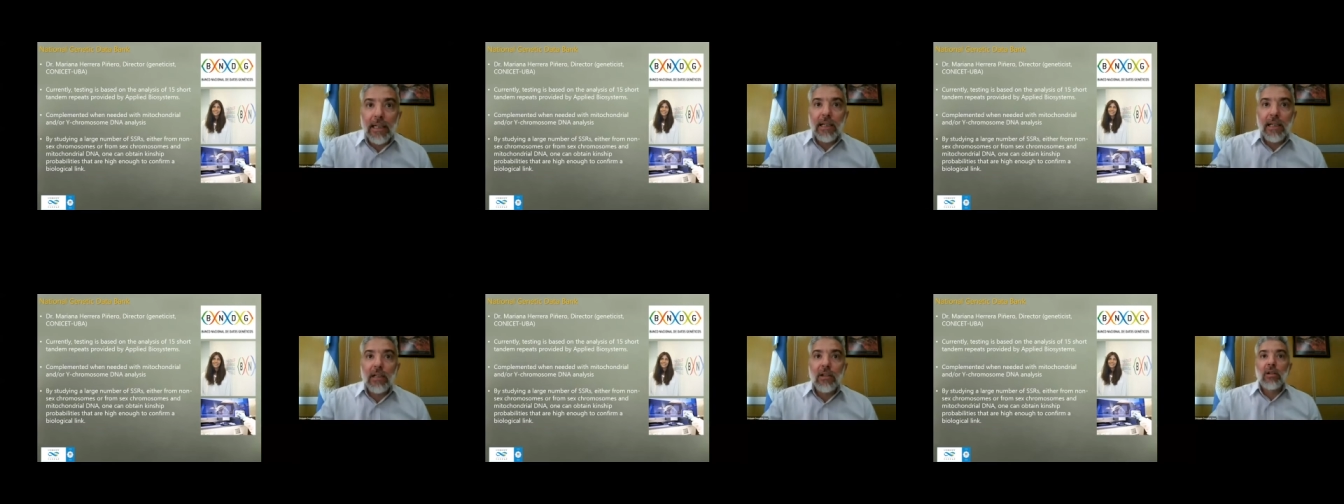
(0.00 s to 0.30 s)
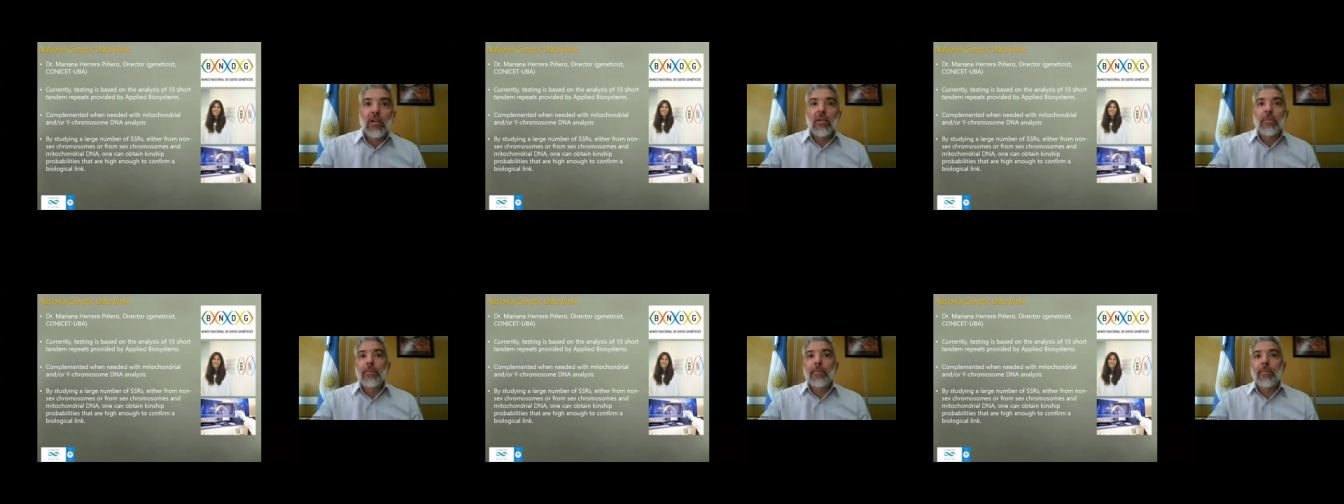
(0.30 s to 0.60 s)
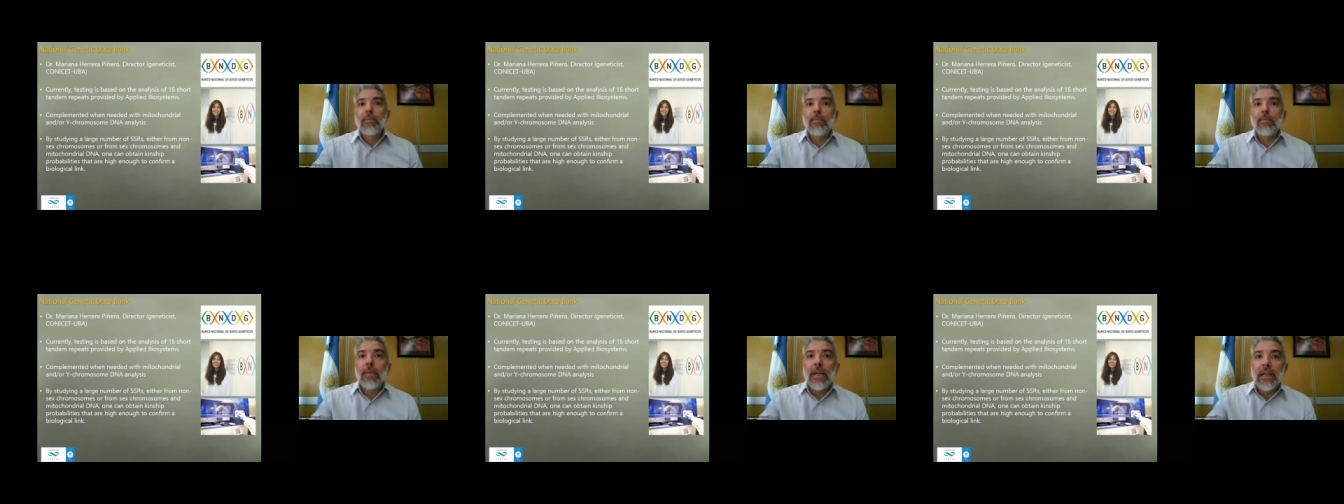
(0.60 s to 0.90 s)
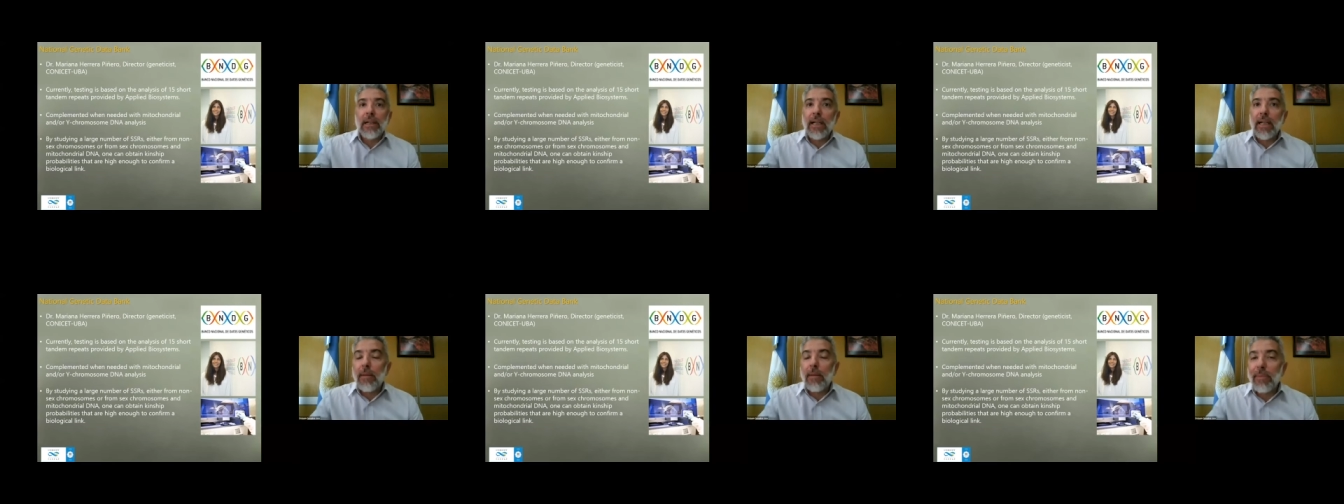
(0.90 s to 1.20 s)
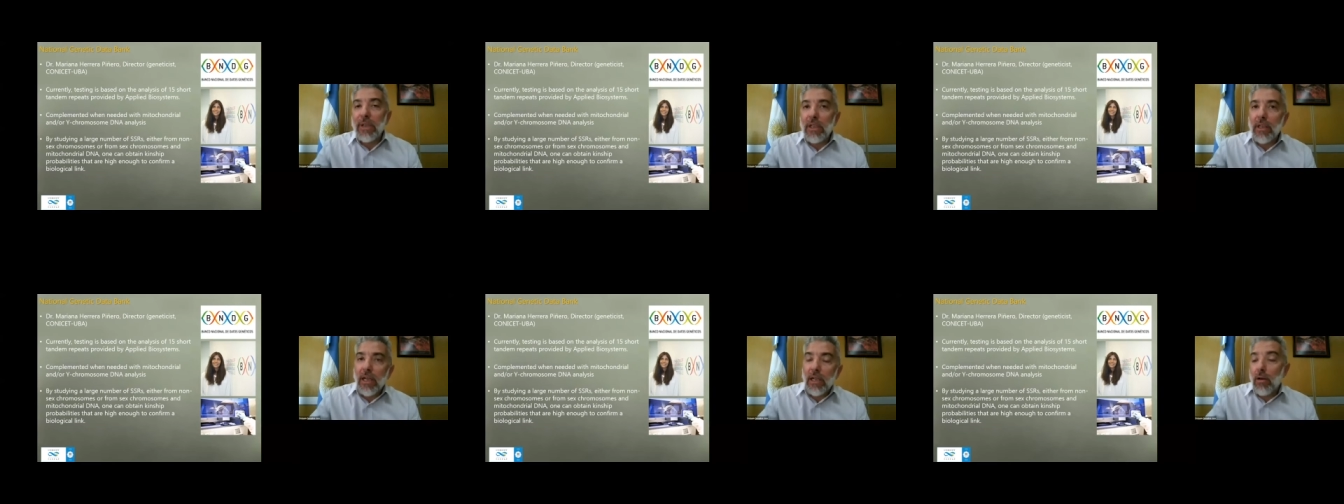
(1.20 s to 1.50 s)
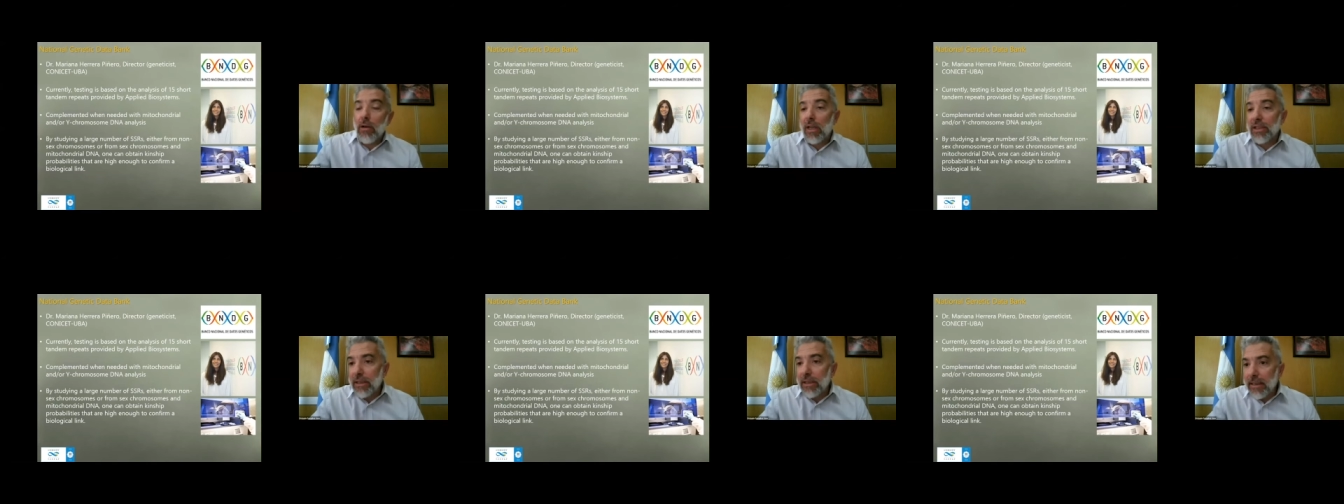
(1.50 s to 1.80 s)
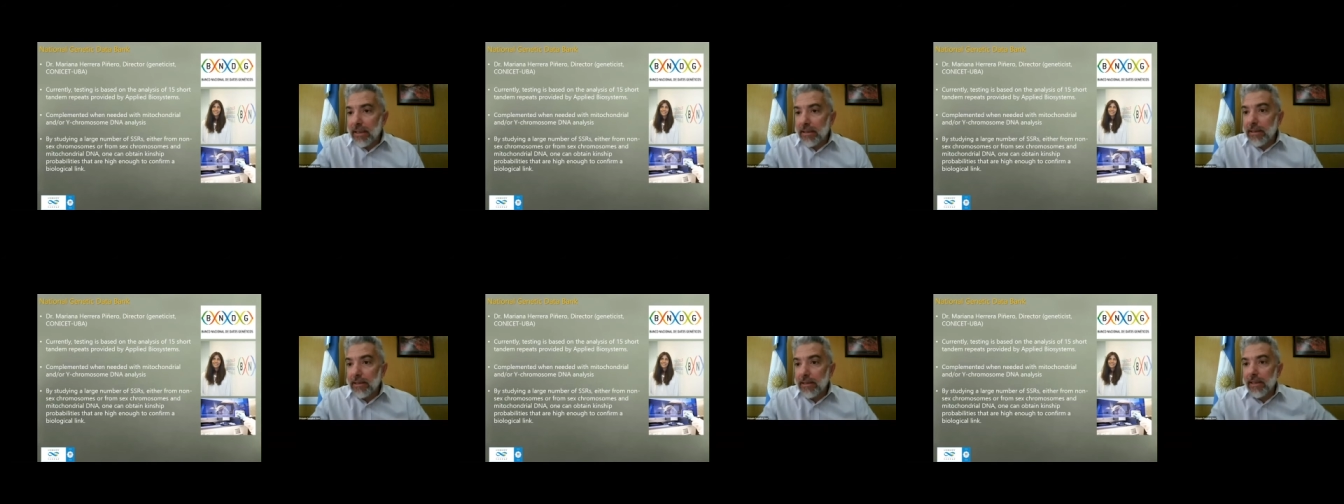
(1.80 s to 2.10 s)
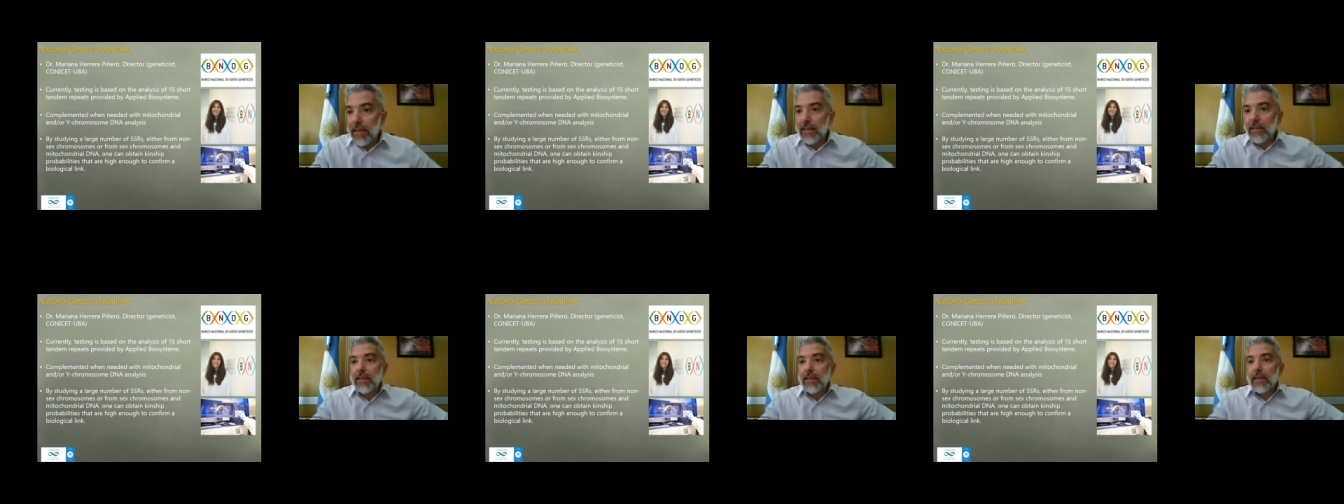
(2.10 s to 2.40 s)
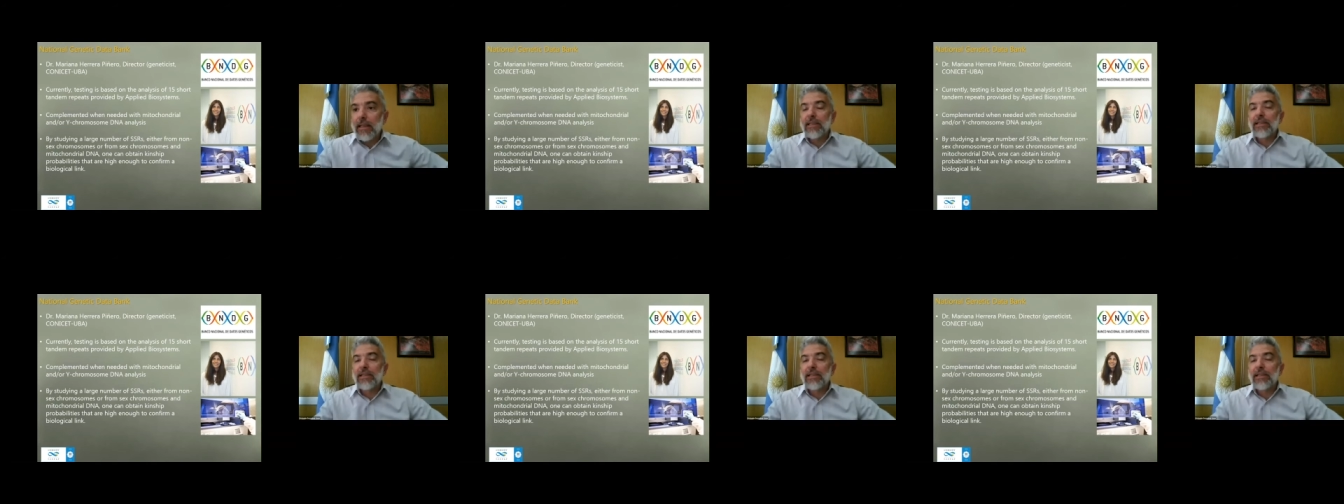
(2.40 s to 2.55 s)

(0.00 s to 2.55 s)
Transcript: Herrero Herrera-Pinero, a geneticist,